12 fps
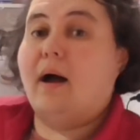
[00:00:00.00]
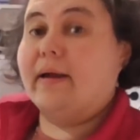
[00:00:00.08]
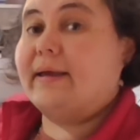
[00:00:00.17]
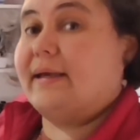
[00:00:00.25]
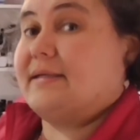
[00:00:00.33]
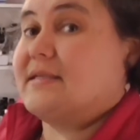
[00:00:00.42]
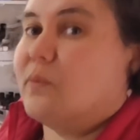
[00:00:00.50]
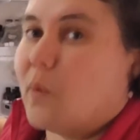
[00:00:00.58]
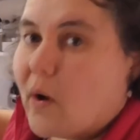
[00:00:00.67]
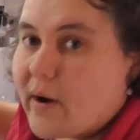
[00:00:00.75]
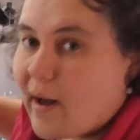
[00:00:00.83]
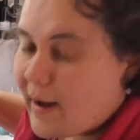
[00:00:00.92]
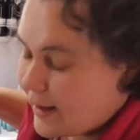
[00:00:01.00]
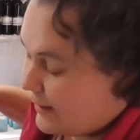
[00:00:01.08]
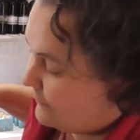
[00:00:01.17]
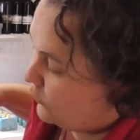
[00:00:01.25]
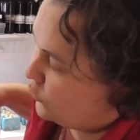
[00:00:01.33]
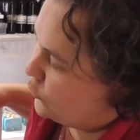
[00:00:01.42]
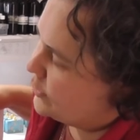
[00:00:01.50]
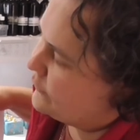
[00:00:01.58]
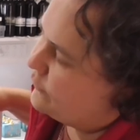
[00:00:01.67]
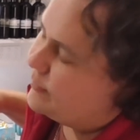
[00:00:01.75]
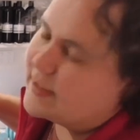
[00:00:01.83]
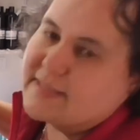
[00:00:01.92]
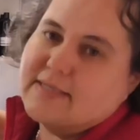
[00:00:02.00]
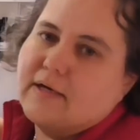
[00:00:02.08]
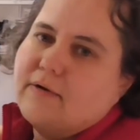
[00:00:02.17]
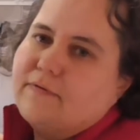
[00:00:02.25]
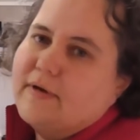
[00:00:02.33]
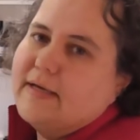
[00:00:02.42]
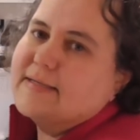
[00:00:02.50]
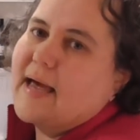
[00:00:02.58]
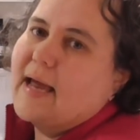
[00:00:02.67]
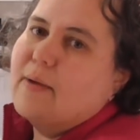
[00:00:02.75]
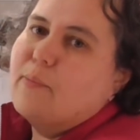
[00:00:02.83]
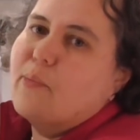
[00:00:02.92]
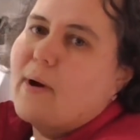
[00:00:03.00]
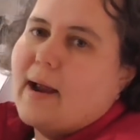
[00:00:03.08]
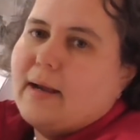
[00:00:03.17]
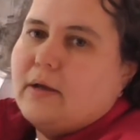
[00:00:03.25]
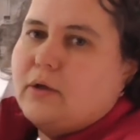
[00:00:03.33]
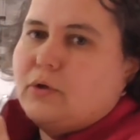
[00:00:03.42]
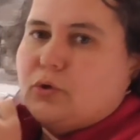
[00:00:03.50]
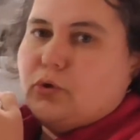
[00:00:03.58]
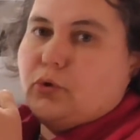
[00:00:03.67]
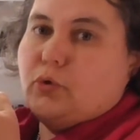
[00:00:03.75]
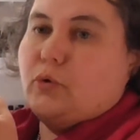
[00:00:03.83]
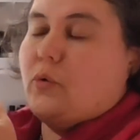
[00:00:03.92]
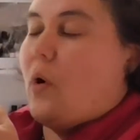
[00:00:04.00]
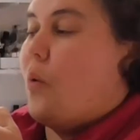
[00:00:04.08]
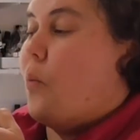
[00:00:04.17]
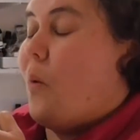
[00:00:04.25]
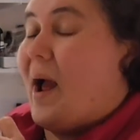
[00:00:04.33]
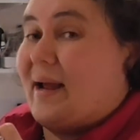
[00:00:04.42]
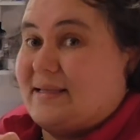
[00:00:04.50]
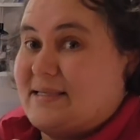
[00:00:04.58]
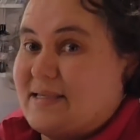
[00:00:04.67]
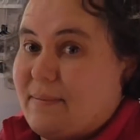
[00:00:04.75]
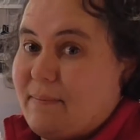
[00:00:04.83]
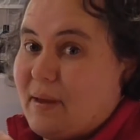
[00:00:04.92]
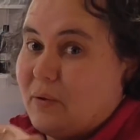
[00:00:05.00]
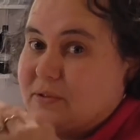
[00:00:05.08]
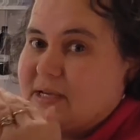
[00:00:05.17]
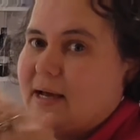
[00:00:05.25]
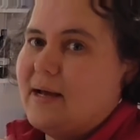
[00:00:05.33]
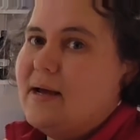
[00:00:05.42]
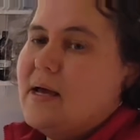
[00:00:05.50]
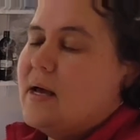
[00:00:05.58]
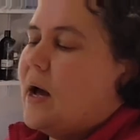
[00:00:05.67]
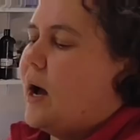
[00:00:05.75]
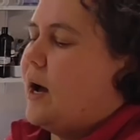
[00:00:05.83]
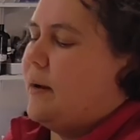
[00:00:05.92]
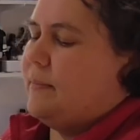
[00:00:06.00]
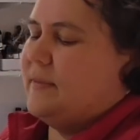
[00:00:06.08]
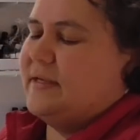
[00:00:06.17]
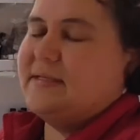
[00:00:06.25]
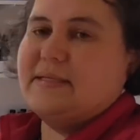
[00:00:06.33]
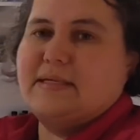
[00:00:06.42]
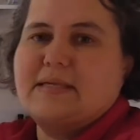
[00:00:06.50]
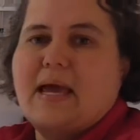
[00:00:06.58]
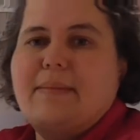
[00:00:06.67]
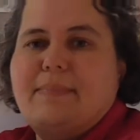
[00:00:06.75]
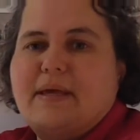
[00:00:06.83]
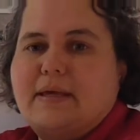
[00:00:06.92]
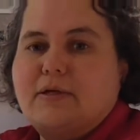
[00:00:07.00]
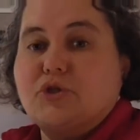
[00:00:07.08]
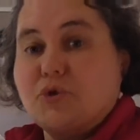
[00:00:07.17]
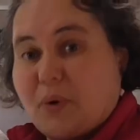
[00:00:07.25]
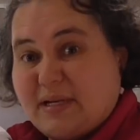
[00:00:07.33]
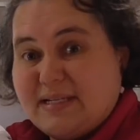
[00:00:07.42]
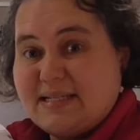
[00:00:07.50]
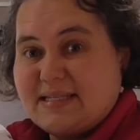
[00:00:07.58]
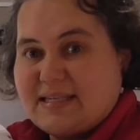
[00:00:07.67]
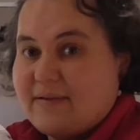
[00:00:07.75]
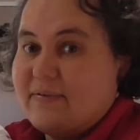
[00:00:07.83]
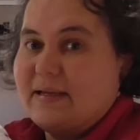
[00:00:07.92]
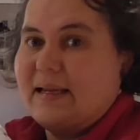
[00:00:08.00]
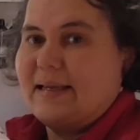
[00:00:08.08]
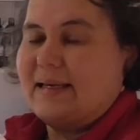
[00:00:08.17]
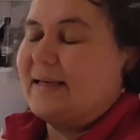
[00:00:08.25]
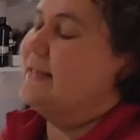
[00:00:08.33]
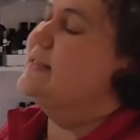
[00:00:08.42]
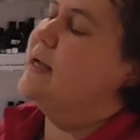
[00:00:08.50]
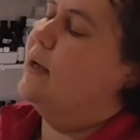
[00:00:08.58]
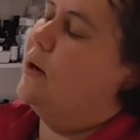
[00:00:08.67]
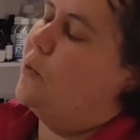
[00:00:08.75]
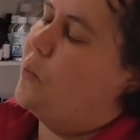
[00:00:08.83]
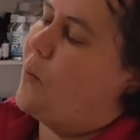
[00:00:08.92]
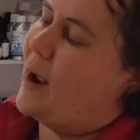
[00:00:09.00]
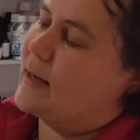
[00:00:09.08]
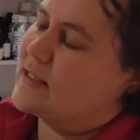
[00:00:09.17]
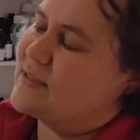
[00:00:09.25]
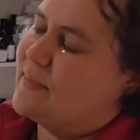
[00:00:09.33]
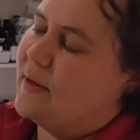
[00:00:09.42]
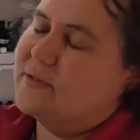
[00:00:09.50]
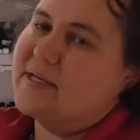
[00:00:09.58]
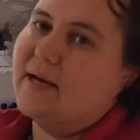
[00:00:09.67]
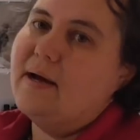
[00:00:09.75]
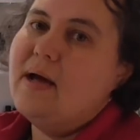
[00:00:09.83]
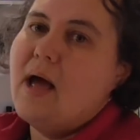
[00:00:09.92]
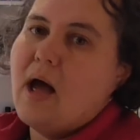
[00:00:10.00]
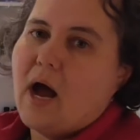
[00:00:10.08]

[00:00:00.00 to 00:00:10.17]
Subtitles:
Okay, so what I have ordered for myself is a brand new wax melter. This is a big 27-litre wax melter,